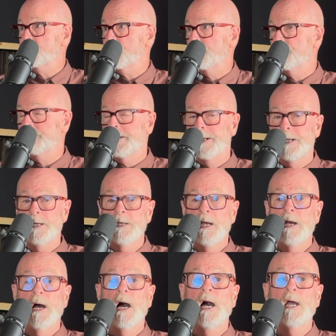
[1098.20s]
here today,
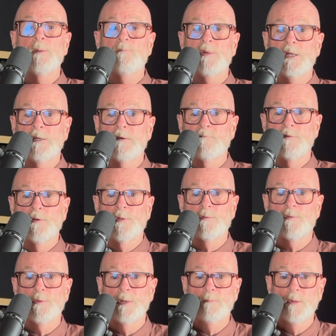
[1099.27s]
I'd be given
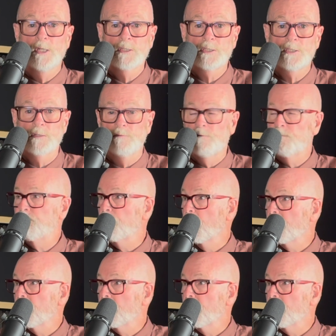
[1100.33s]
3 months and 4